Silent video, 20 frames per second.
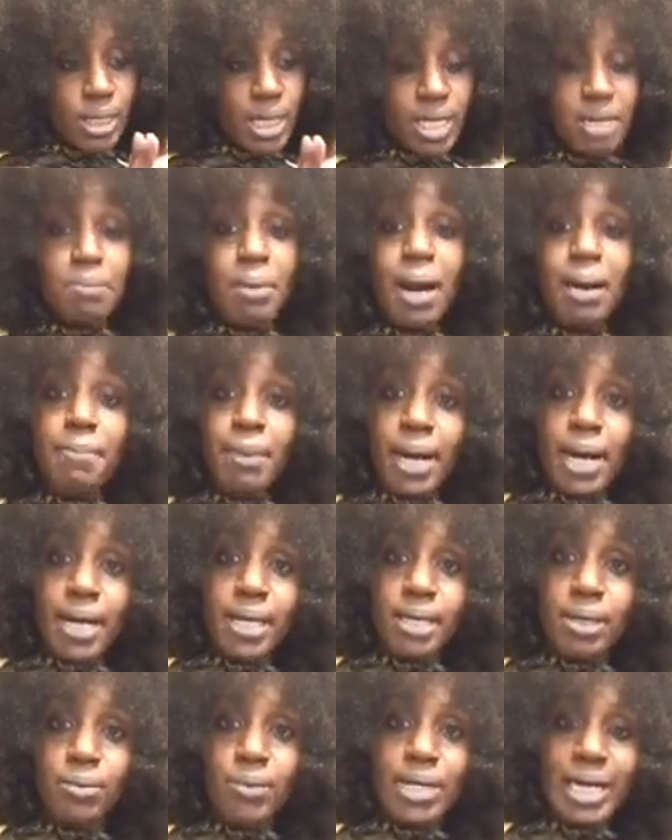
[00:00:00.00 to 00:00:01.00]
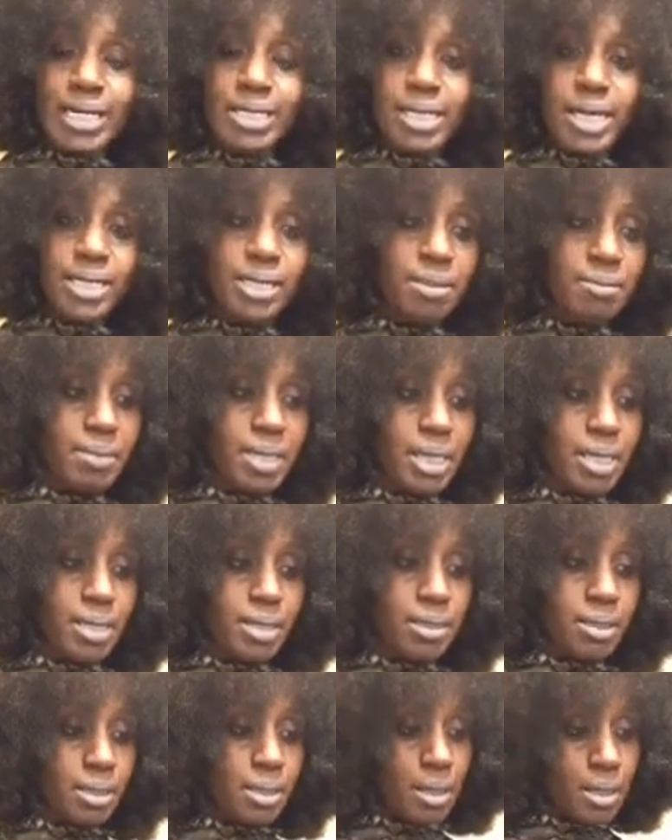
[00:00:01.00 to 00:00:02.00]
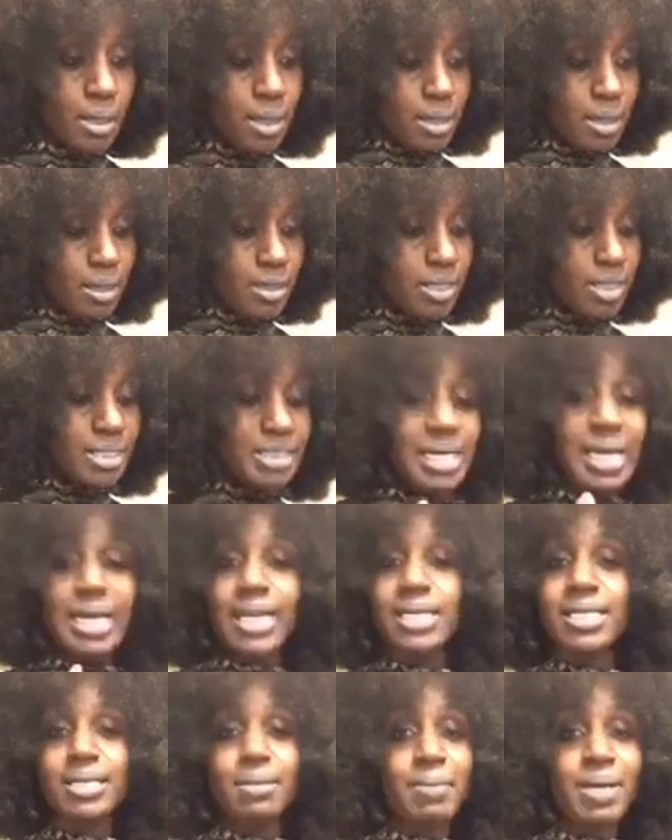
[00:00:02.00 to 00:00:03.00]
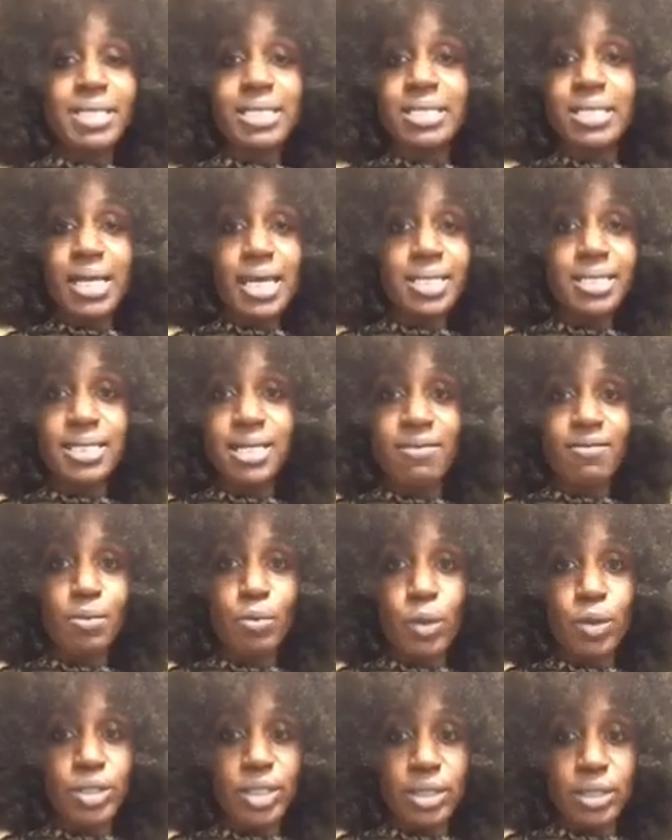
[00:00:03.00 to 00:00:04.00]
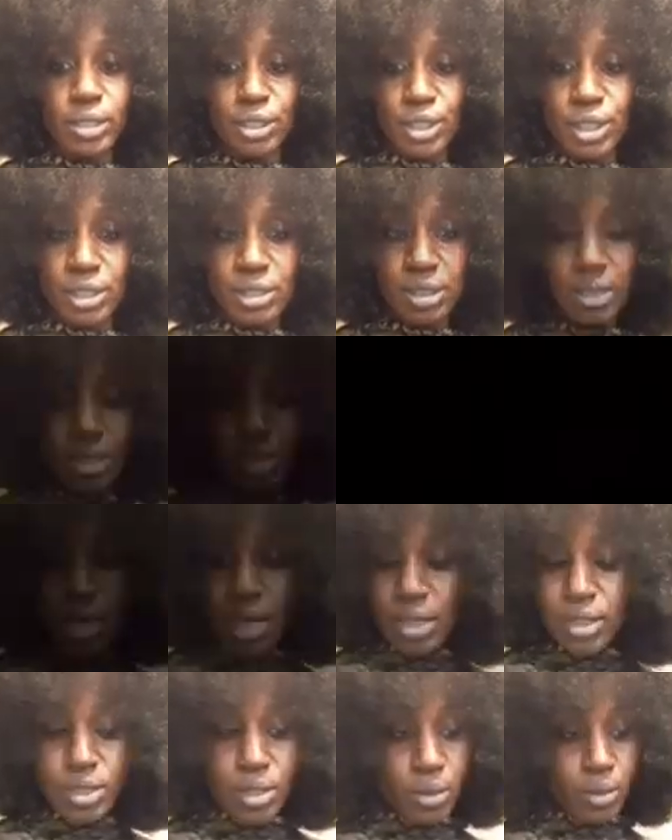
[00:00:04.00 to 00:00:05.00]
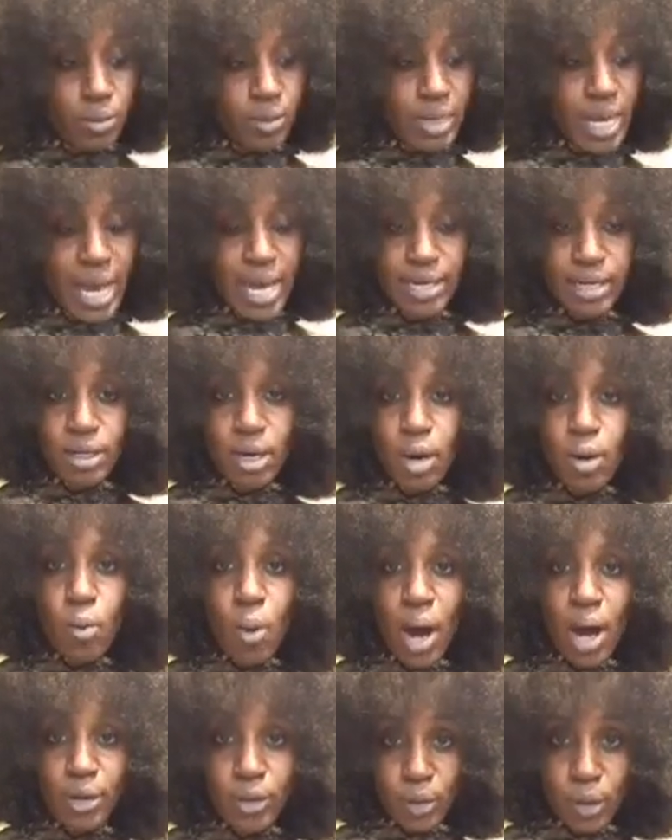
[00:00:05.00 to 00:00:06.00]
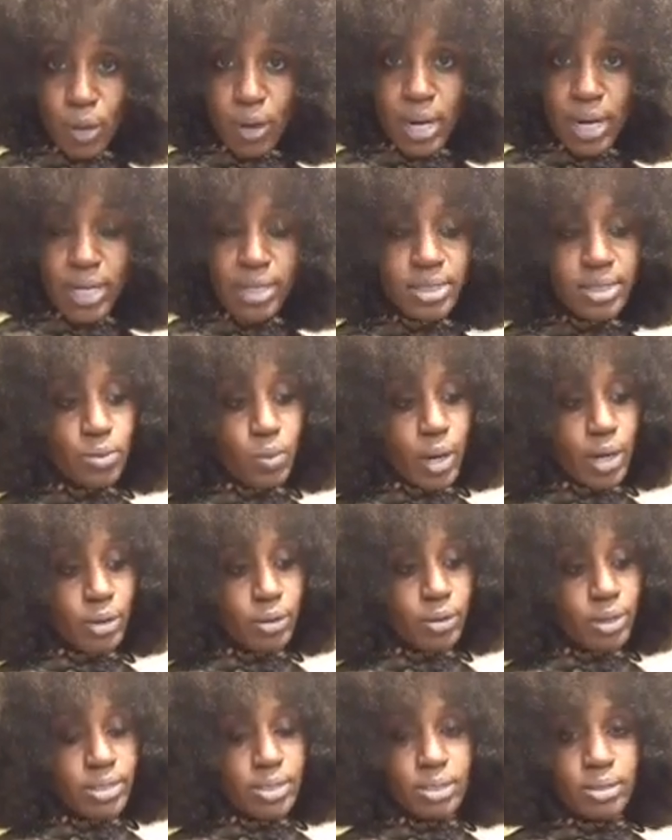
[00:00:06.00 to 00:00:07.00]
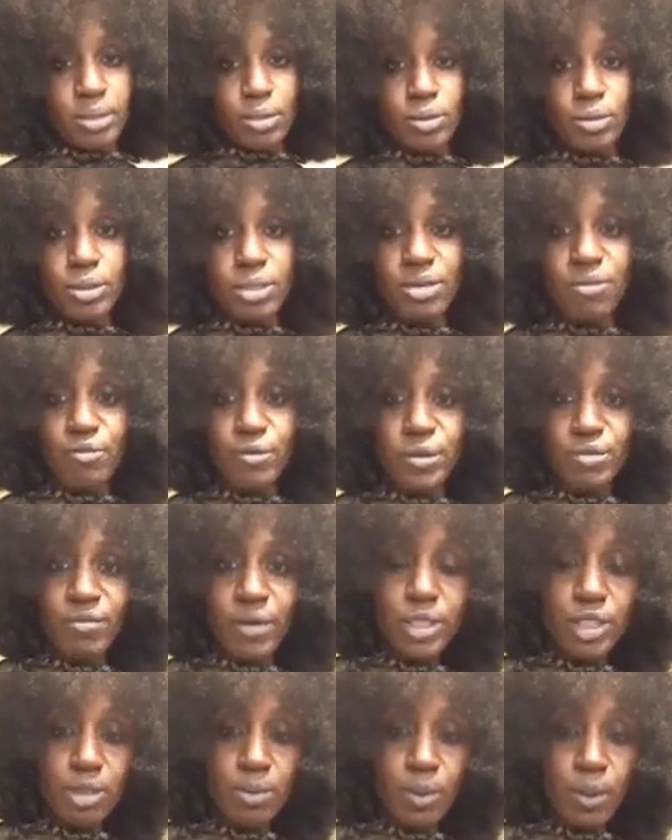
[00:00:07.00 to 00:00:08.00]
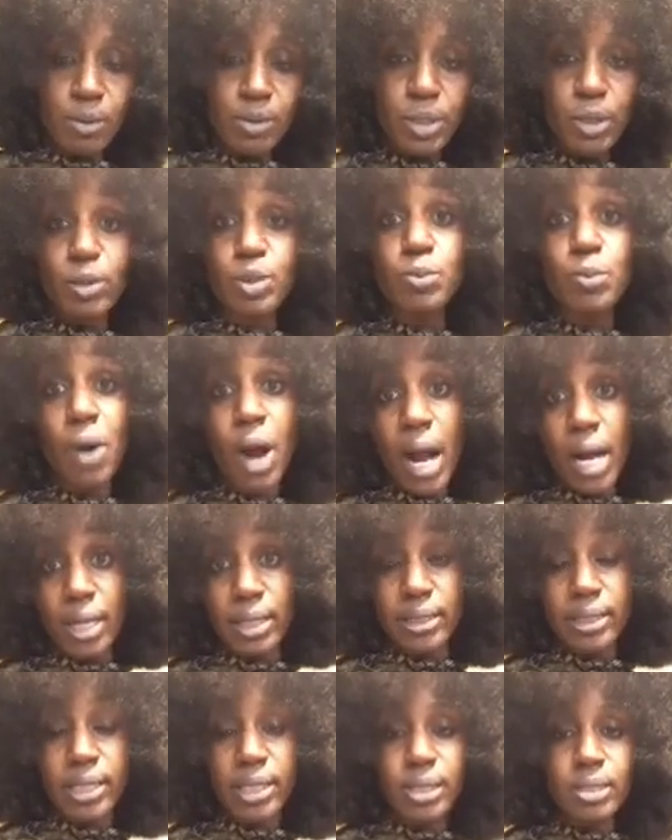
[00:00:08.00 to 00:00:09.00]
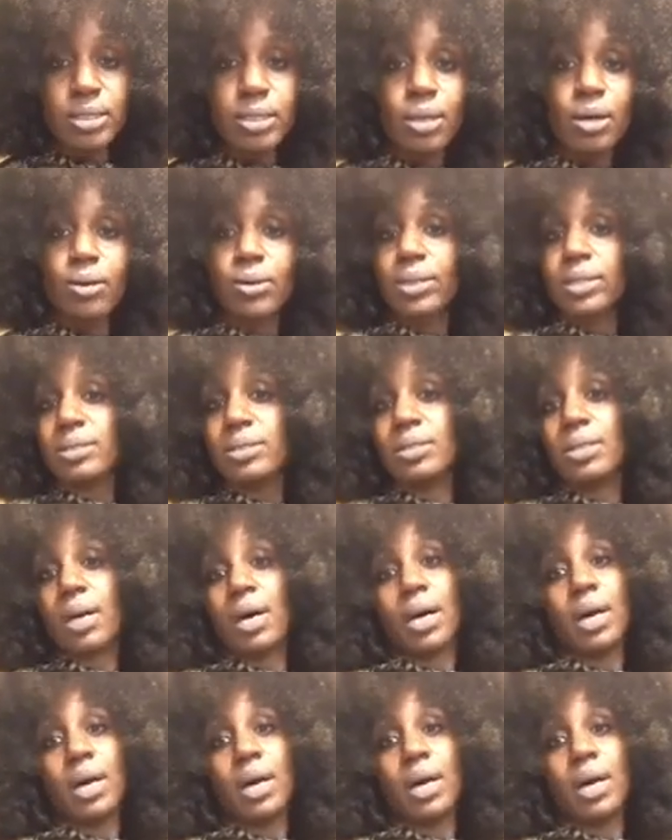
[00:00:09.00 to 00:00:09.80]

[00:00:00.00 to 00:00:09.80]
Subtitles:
in my body when I take them in. It makes it taste even more delicious. So we added our watercress. Watercress is a cruciferous vegetable, so is broccoli, so is